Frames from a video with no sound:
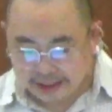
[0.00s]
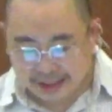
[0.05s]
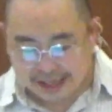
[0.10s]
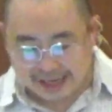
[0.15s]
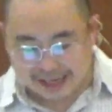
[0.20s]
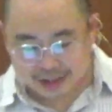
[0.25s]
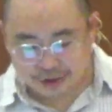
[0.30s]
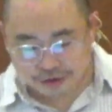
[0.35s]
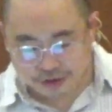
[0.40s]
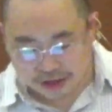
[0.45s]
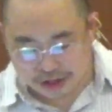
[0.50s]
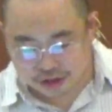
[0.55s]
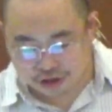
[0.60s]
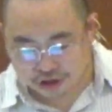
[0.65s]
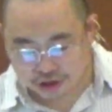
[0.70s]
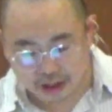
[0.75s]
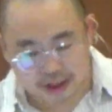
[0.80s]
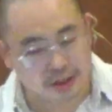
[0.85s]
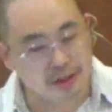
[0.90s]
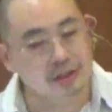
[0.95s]
as
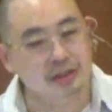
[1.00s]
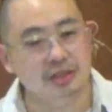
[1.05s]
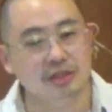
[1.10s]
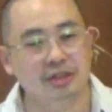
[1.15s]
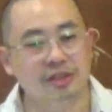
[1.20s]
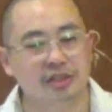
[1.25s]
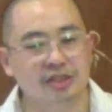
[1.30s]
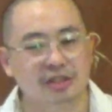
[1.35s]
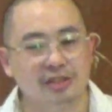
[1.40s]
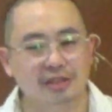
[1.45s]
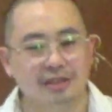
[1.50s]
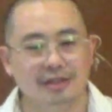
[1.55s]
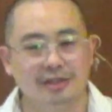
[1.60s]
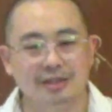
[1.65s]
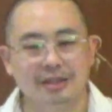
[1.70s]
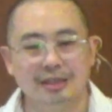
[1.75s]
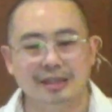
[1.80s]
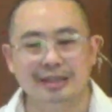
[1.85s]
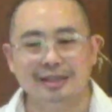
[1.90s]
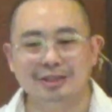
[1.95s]
Christians,
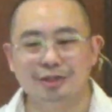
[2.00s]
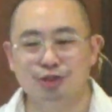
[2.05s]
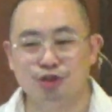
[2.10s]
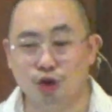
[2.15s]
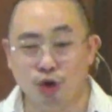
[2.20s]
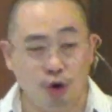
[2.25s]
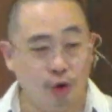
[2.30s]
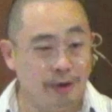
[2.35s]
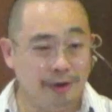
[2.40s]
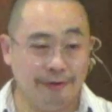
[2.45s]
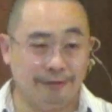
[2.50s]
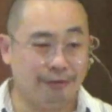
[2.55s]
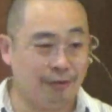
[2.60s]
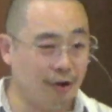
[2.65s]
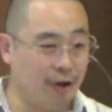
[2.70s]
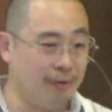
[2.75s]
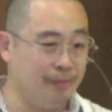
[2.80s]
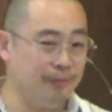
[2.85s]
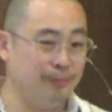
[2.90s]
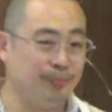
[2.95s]
drawing
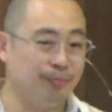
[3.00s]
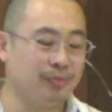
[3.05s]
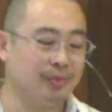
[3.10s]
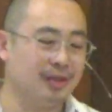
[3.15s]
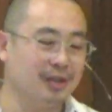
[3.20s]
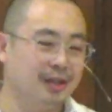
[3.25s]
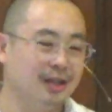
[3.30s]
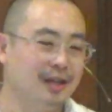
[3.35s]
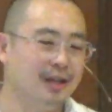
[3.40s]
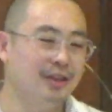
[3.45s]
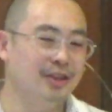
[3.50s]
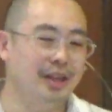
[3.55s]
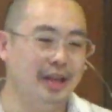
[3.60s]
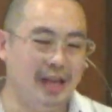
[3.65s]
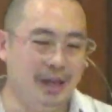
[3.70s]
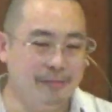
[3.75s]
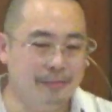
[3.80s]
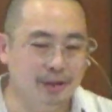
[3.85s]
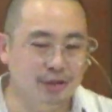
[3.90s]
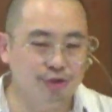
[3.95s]
from the
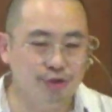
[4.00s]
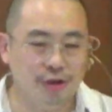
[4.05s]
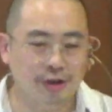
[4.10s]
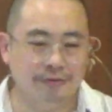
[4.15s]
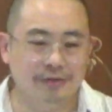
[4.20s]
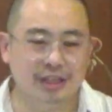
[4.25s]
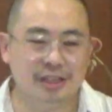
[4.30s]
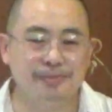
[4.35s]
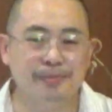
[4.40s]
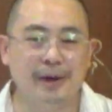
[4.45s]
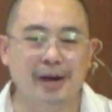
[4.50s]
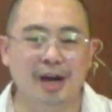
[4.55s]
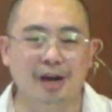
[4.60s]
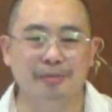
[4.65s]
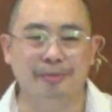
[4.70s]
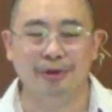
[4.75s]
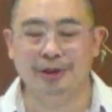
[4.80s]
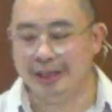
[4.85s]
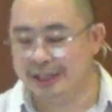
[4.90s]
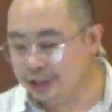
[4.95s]
imagery of this
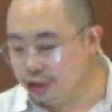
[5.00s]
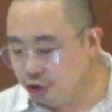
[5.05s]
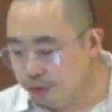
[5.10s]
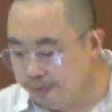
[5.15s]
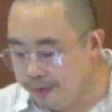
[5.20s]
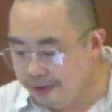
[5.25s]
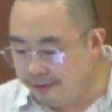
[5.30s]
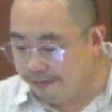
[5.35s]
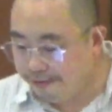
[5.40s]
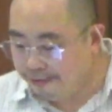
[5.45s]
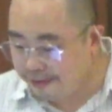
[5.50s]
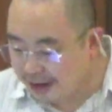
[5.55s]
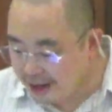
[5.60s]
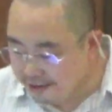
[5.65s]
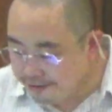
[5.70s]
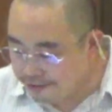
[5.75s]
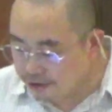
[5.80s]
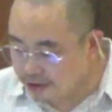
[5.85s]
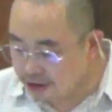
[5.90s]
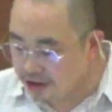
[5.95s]
parable, is to be
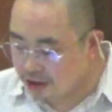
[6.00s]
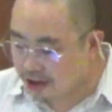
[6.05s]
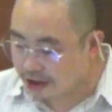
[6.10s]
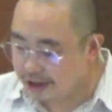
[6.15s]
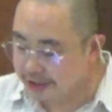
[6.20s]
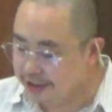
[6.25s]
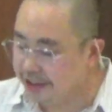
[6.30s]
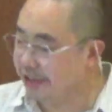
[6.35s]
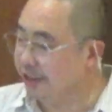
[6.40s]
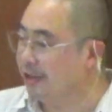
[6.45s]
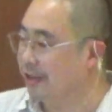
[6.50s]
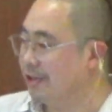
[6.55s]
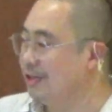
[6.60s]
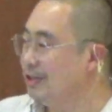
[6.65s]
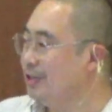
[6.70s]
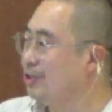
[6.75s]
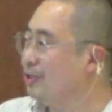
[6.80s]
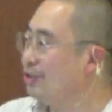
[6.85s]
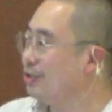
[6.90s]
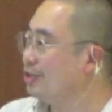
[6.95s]
faithful
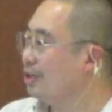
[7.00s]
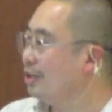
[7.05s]
gardeners